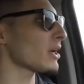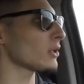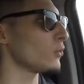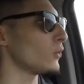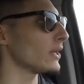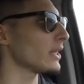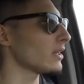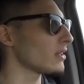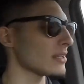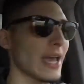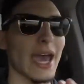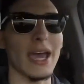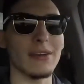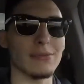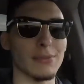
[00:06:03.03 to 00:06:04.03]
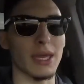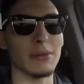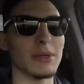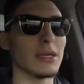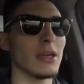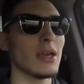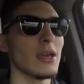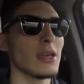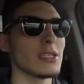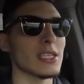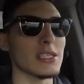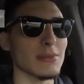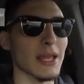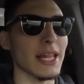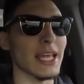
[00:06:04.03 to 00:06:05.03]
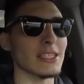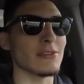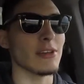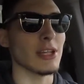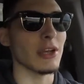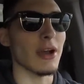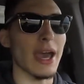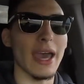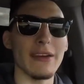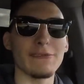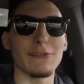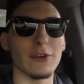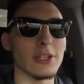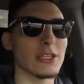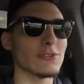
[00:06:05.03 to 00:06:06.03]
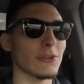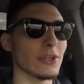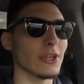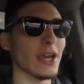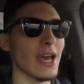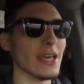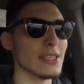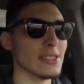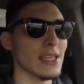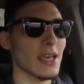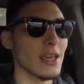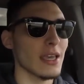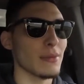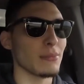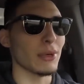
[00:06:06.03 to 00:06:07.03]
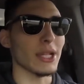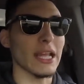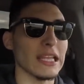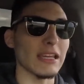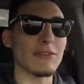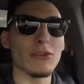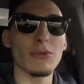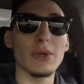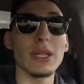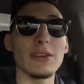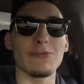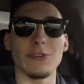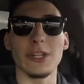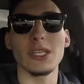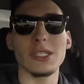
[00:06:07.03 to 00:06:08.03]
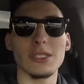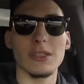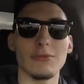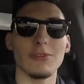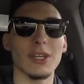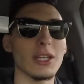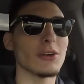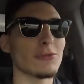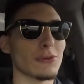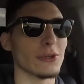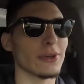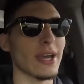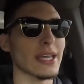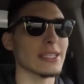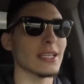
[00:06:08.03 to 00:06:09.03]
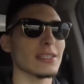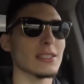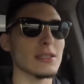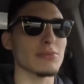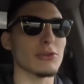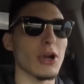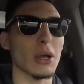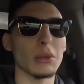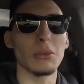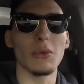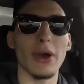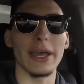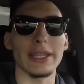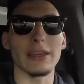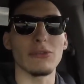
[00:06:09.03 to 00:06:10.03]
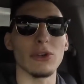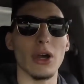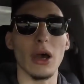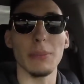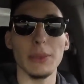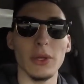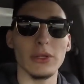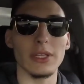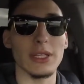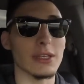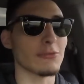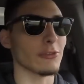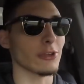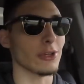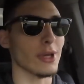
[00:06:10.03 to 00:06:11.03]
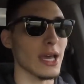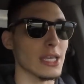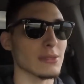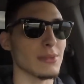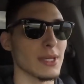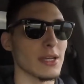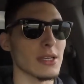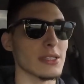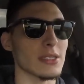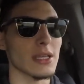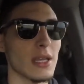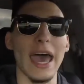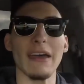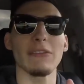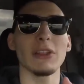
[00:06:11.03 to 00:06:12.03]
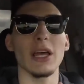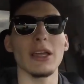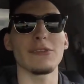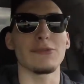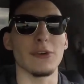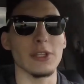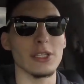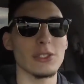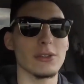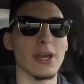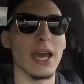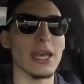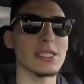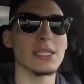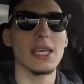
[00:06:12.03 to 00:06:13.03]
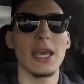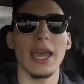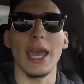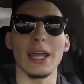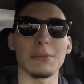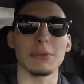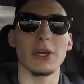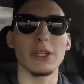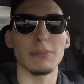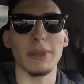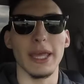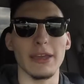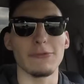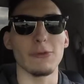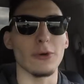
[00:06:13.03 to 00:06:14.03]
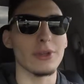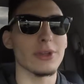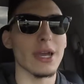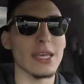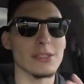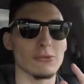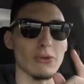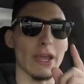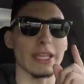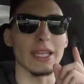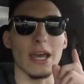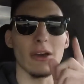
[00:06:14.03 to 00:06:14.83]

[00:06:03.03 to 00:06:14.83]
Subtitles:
about a week and a half, maybe, since my last video. I have footage for you guys, but I never really finished the video for you guys. That's the problem why I never uploaded it for you guys, because I have a lot of footage, you guys. I'm gonna play it for you guys right